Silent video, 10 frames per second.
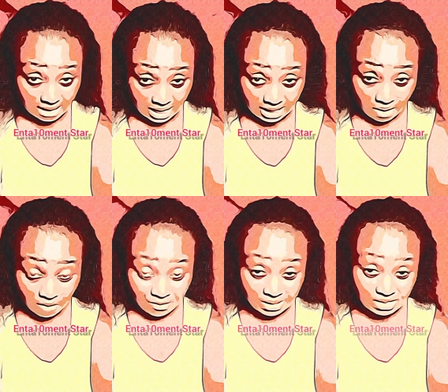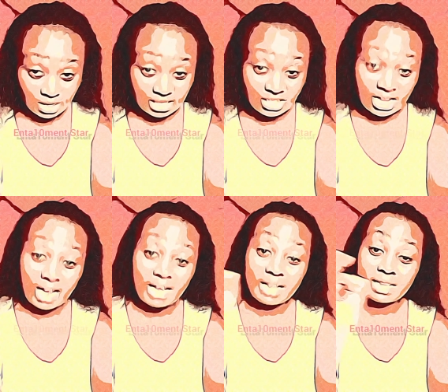take care of a
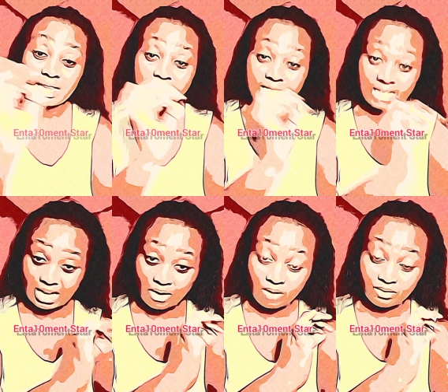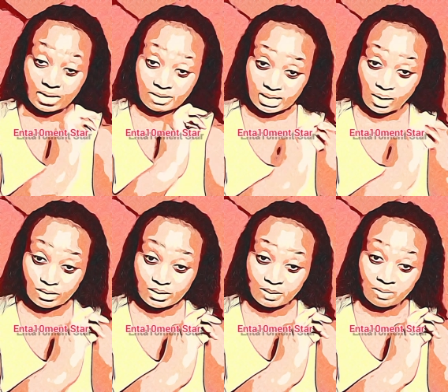stranger than take care of
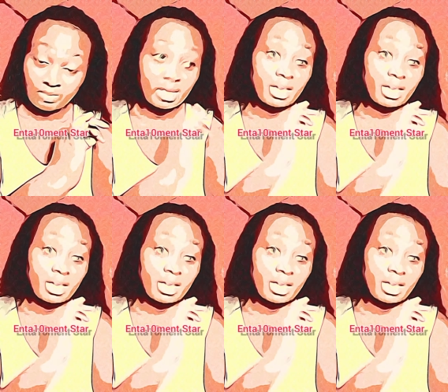themselves.